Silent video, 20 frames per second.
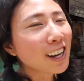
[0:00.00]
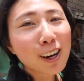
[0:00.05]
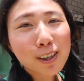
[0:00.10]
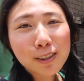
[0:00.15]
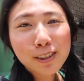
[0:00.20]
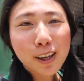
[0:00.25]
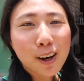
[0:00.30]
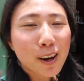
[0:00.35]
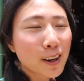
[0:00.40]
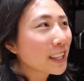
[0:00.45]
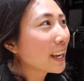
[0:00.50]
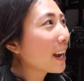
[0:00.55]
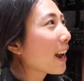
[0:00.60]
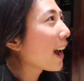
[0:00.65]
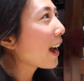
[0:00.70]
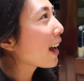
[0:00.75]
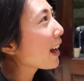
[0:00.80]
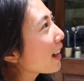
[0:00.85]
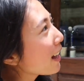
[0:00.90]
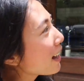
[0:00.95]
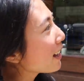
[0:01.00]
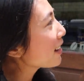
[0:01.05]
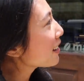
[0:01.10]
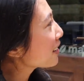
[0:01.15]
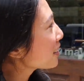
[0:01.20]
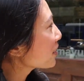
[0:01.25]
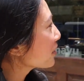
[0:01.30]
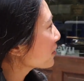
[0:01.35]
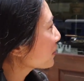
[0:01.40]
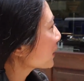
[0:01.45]
Also, they
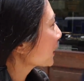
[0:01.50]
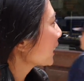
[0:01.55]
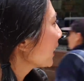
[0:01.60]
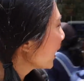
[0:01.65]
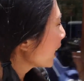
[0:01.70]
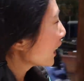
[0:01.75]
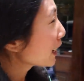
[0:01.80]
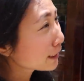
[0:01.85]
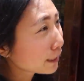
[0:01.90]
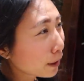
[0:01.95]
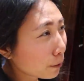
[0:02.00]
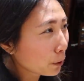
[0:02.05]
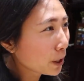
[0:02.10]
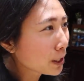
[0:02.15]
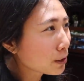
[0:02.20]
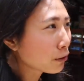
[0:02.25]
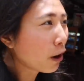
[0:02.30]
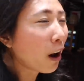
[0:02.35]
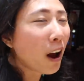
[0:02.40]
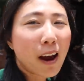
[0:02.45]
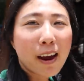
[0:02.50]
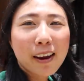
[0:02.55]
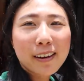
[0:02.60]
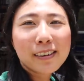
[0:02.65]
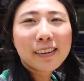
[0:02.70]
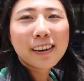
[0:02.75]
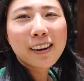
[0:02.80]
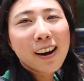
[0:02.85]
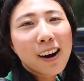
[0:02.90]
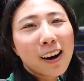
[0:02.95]
have the
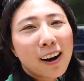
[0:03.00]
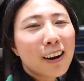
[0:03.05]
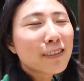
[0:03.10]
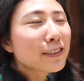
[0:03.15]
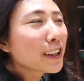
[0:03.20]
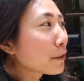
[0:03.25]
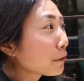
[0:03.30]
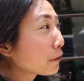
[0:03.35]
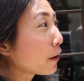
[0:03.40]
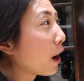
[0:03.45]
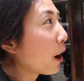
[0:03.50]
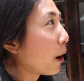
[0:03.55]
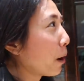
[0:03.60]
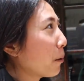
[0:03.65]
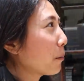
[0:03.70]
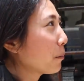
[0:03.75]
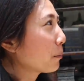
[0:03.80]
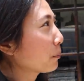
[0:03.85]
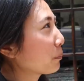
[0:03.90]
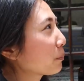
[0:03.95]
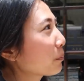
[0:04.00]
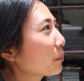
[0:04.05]
restaurant of the farm.